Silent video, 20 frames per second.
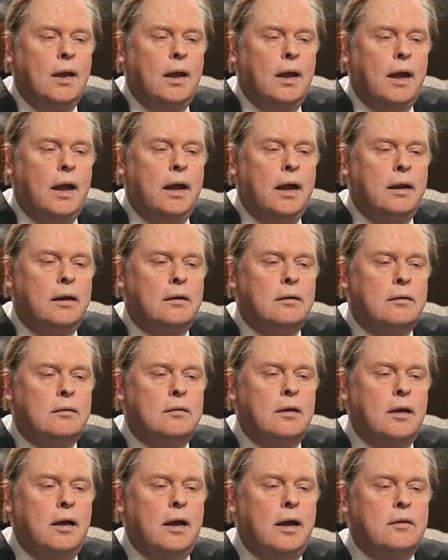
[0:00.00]

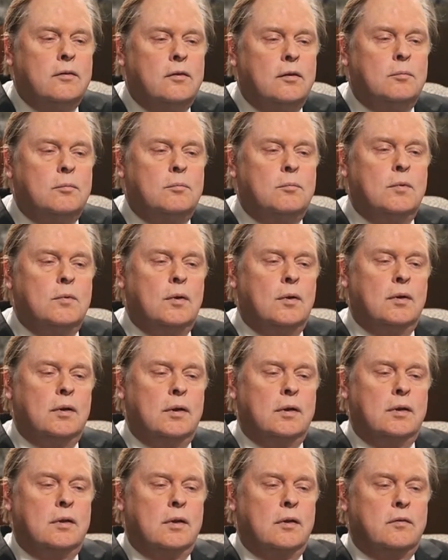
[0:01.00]
And
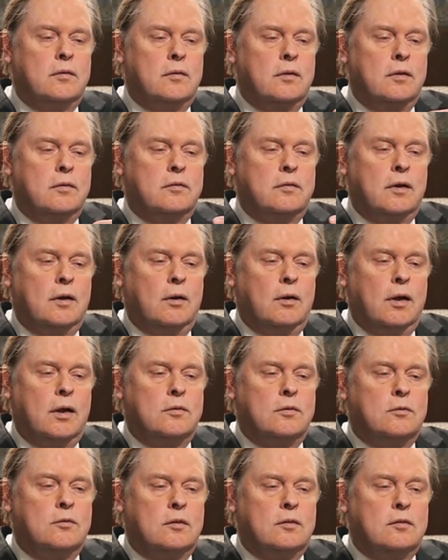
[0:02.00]
is there,
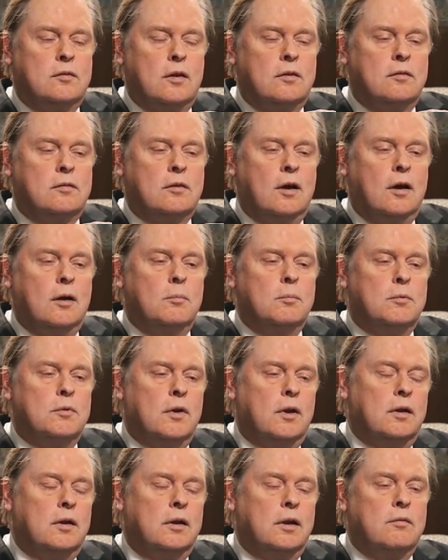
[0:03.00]
as success comes
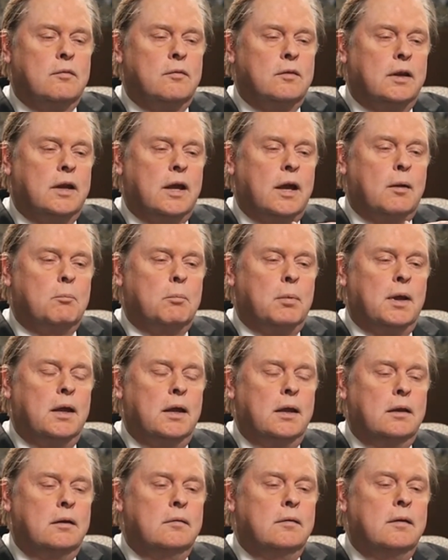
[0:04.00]
on a given
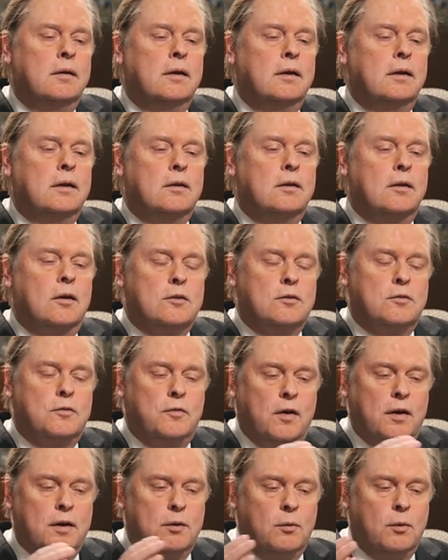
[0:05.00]
campaign, does
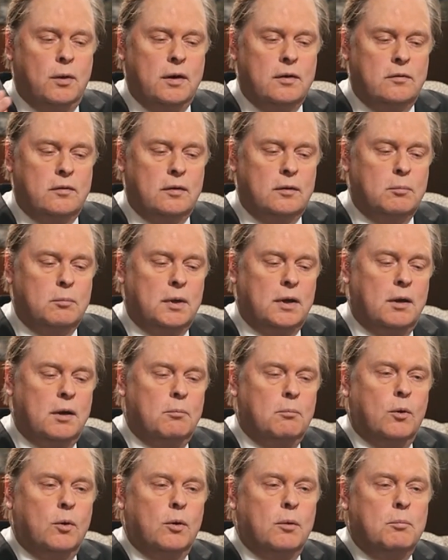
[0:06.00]
fundraising
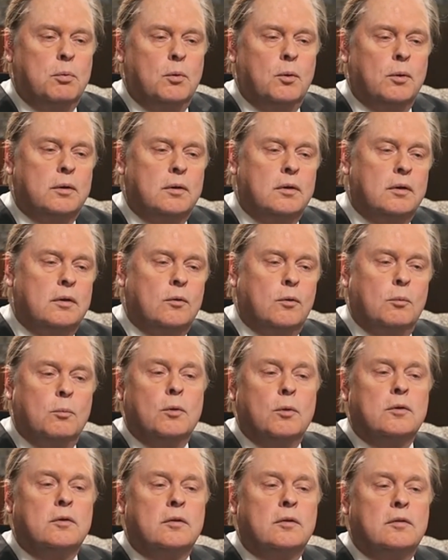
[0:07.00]
become more important or
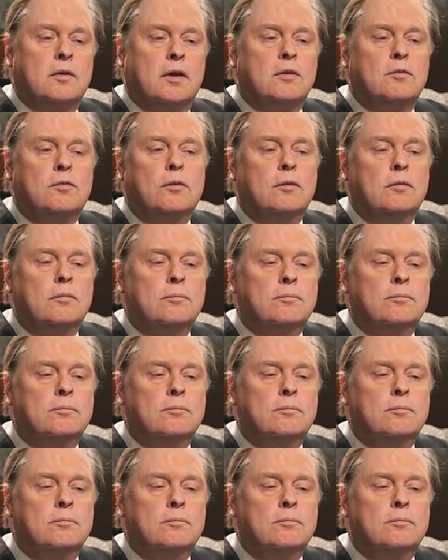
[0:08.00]
more successful?